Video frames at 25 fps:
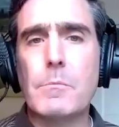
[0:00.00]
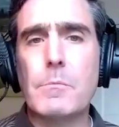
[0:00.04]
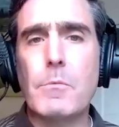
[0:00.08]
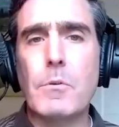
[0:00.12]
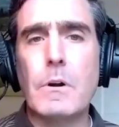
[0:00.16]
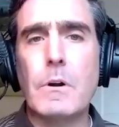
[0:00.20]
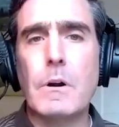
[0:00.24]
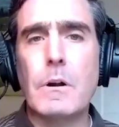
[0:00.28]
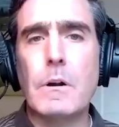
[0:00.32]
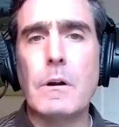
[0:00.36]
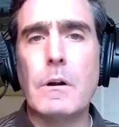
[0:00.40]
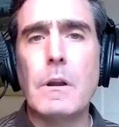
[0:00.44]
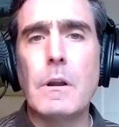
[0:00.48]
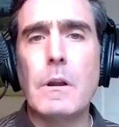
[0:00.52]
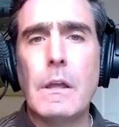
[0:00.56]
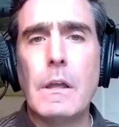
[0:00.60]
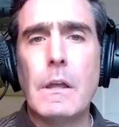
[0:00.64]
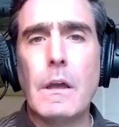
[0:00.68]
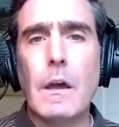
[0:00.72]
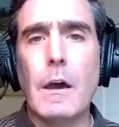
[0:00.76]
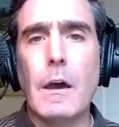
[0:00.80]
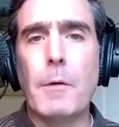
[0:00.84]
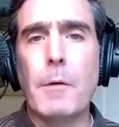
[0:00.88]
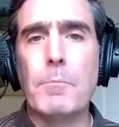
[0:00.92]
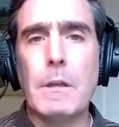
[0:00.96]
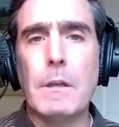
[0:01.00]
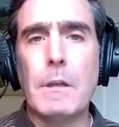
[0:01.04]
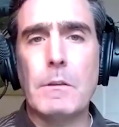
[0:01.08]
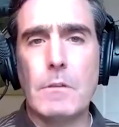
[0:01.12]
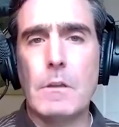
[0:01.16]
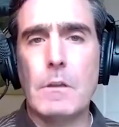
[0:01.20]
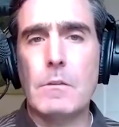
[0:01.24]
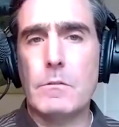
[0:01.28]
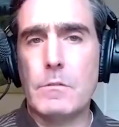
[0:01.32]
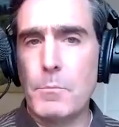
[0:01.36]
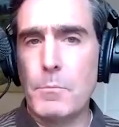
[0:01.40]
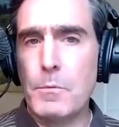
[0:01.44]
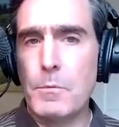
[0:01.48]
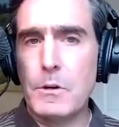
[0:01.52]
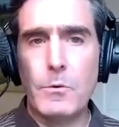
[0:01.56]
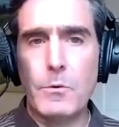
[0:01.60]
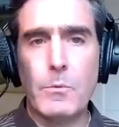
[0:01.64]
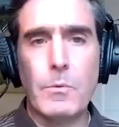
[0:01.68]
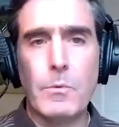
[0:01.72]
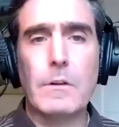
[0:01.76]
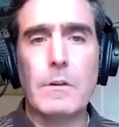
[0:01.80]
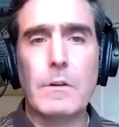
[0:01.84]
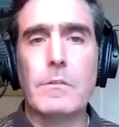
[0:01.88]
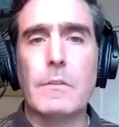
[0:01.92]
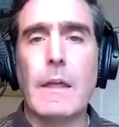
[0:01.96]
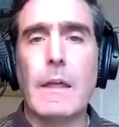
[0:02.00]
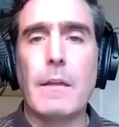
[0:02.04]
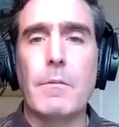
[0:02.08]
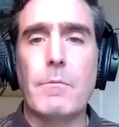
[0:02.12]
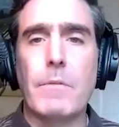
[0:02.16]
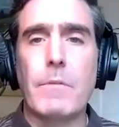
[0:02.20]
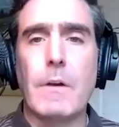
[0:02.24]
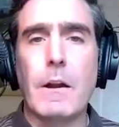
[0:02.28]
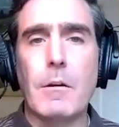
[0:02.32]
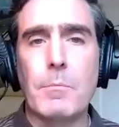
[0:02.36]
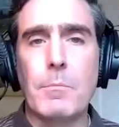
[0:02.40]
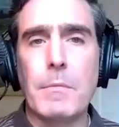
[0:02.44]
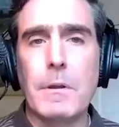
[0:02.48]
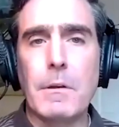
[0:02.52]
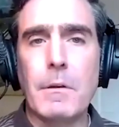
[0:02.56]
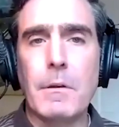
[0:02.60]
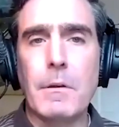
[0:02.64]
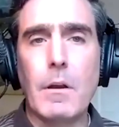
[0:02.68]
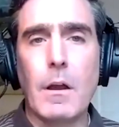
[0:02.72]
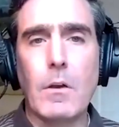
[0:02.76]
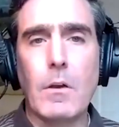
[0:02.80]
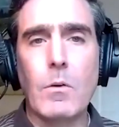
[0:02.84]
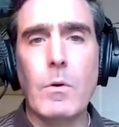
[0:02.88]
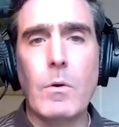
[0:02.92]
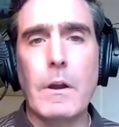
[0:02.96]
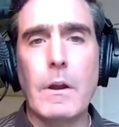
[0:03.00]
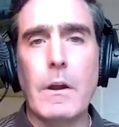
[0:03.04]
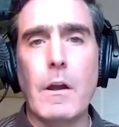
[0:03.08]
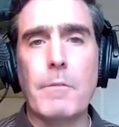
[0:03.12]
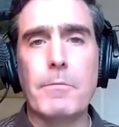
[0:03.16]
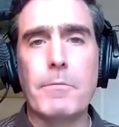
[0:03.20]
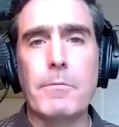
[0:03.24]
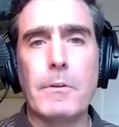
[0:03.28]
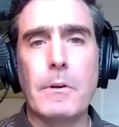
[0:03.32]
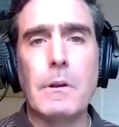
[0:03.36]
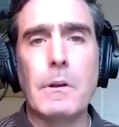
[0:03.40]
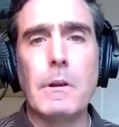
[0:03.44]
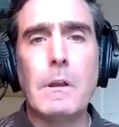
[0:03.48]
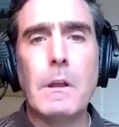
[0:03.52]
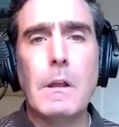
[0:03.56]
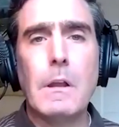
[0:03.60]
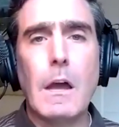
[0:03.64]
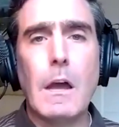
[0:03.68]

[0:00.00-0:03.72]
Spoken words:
Moore, as someone who works in that environment quite often,